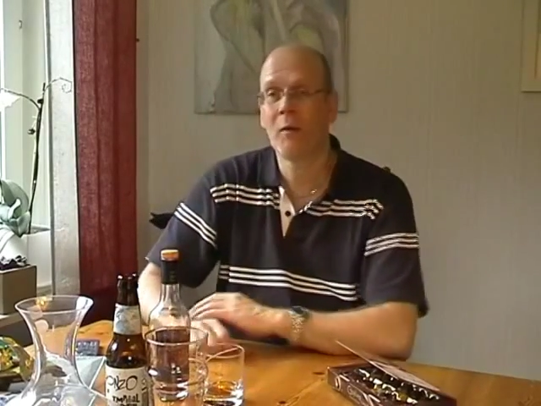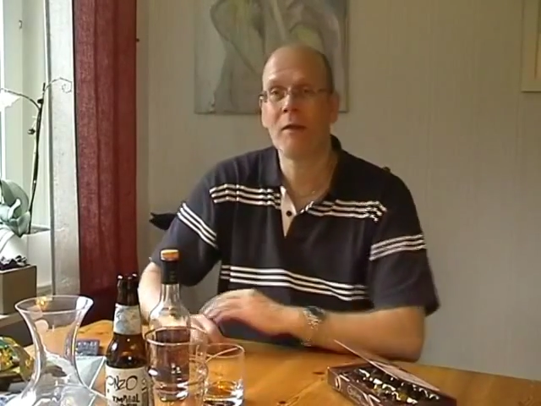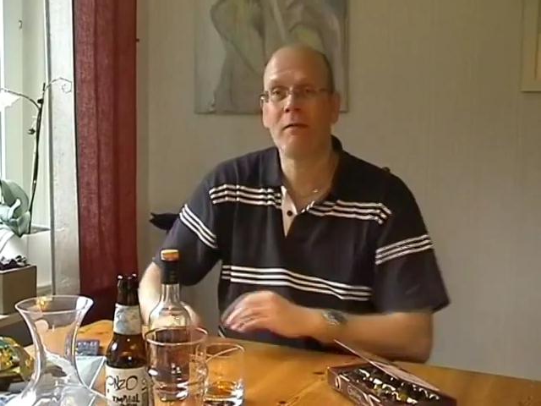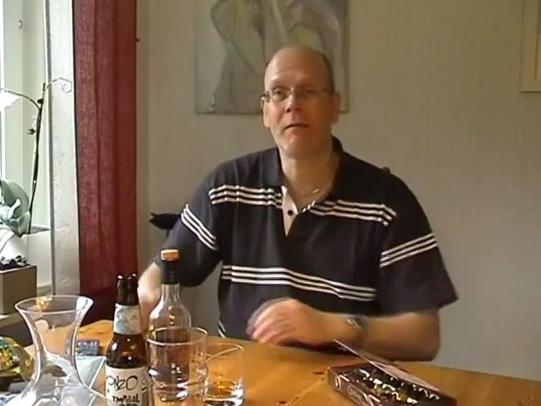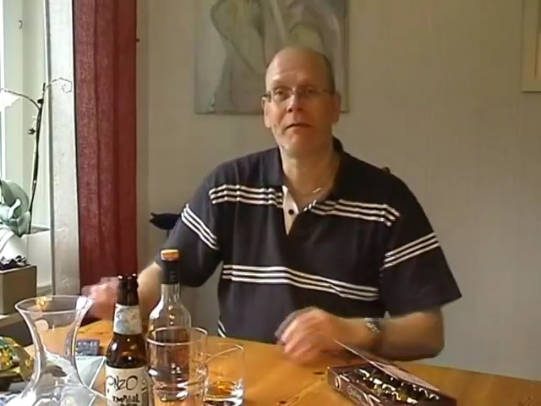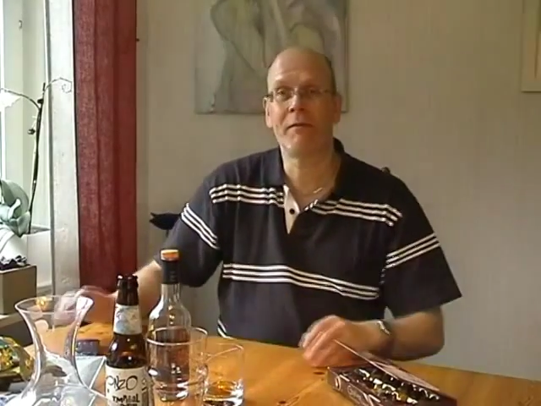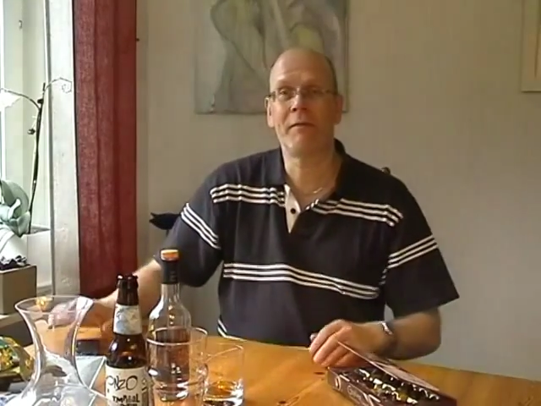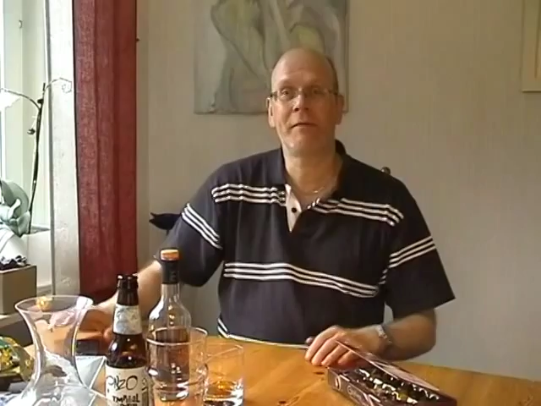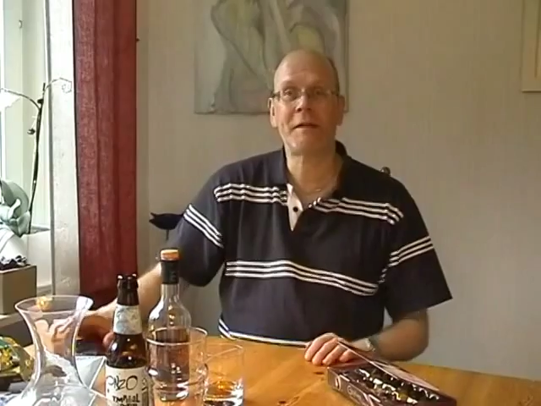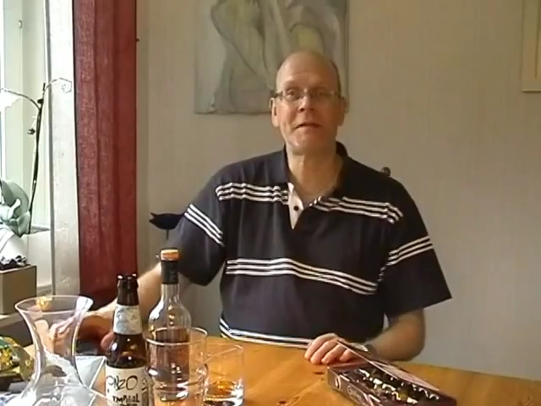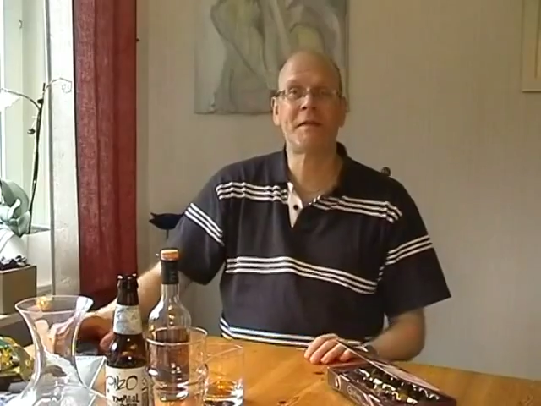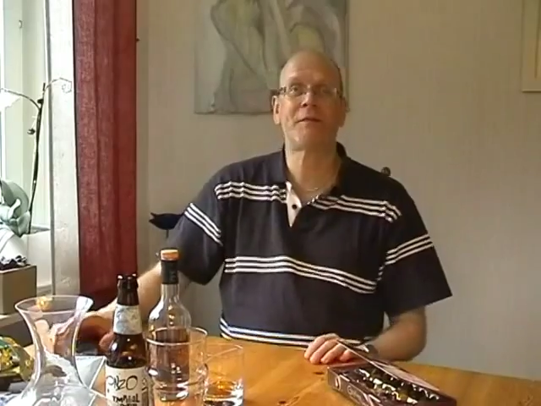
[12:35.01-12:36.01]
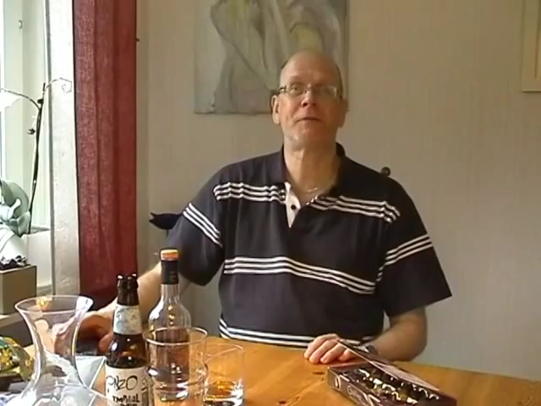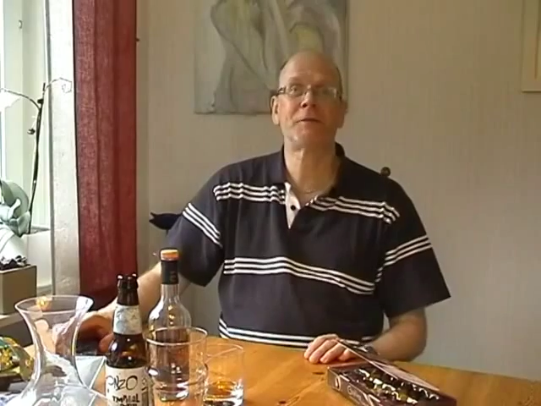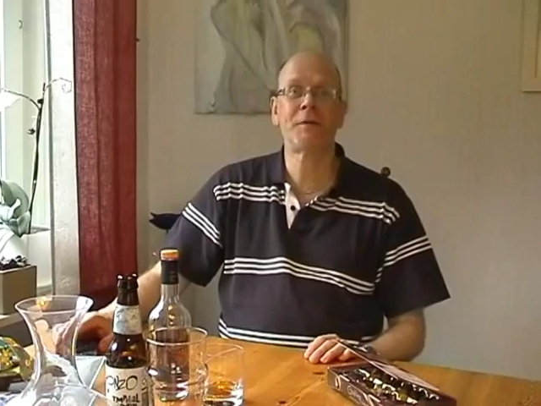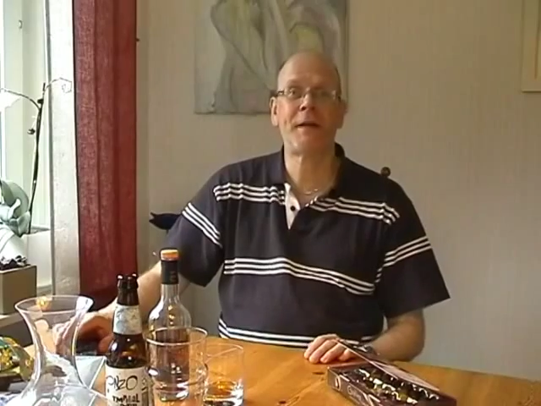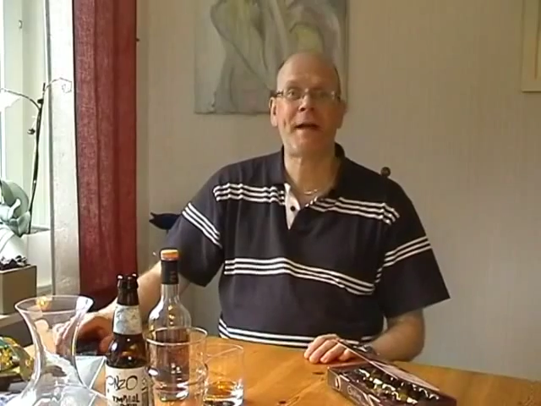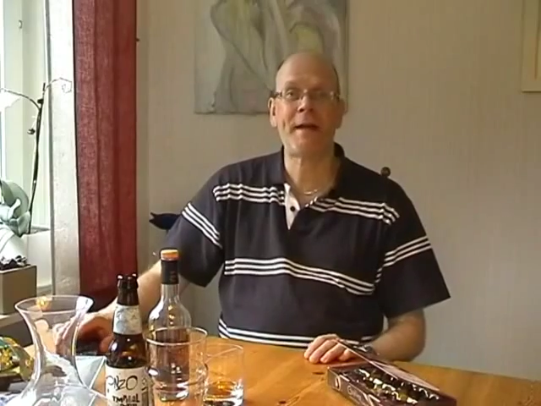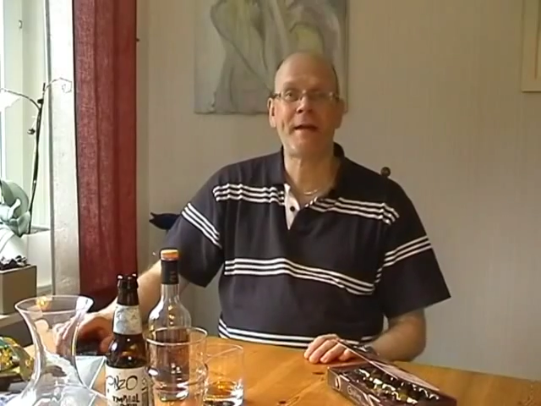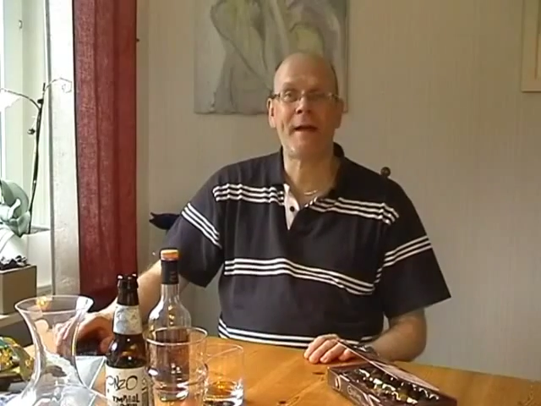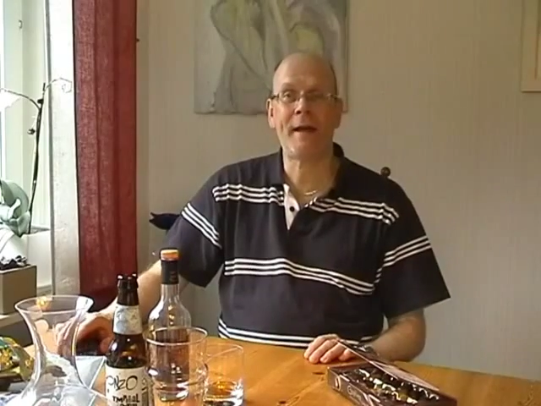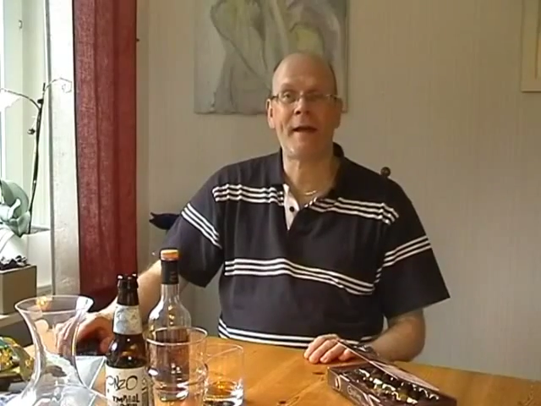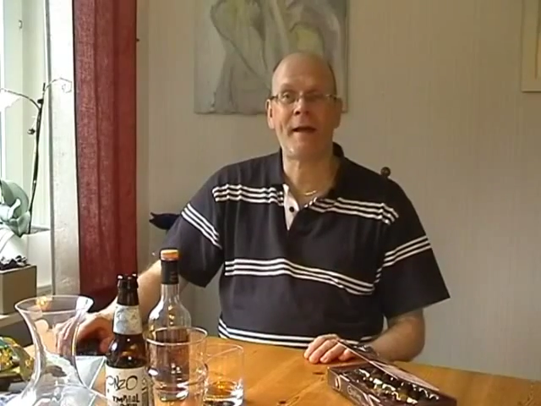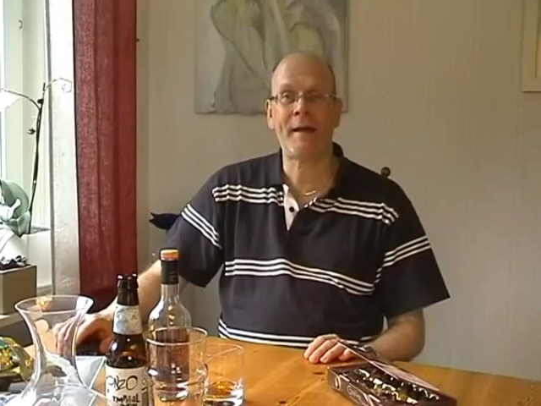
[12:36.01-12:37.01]
Well, that's it for
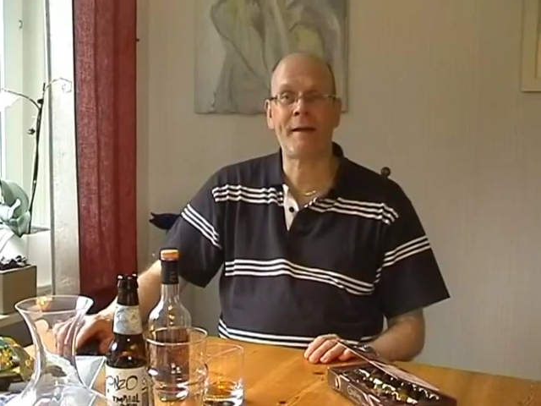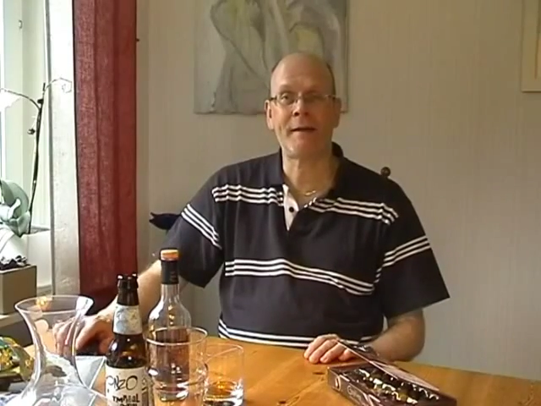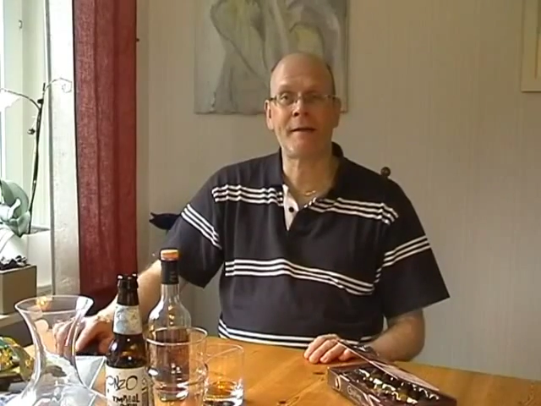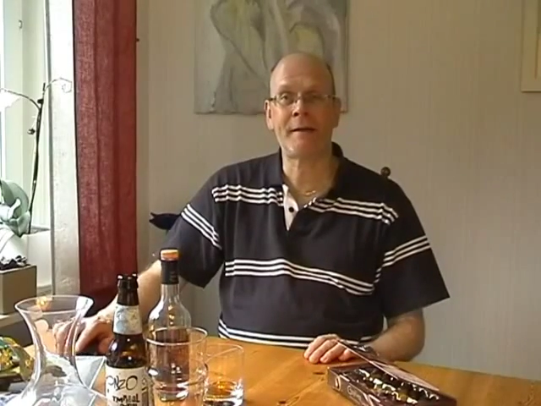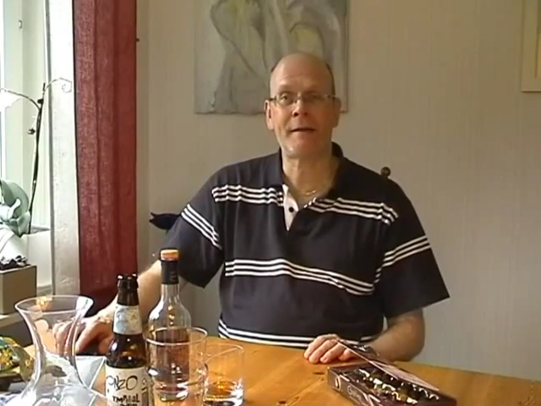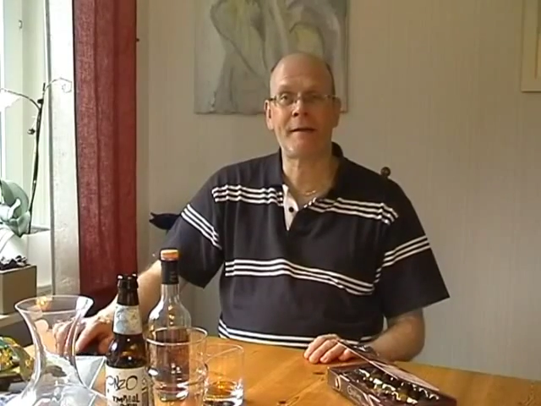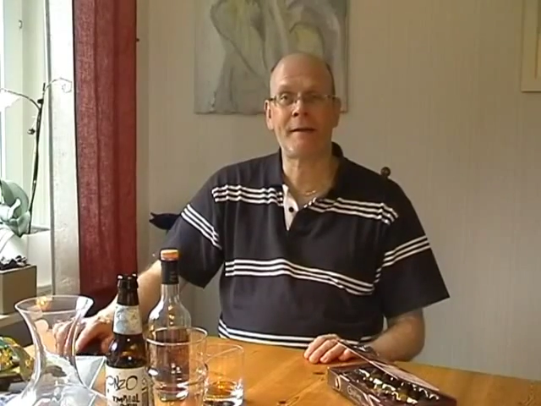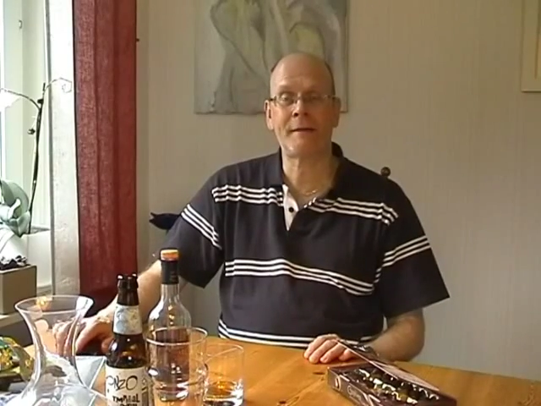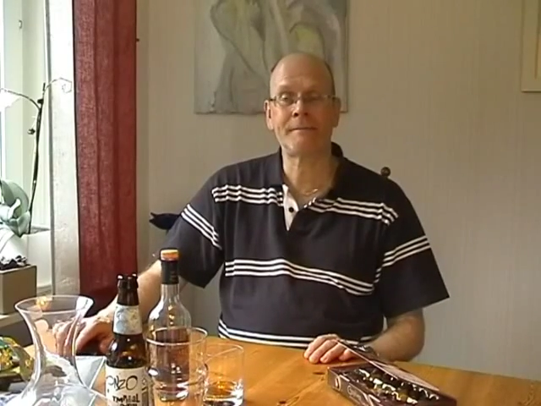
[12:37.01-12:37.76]
today, and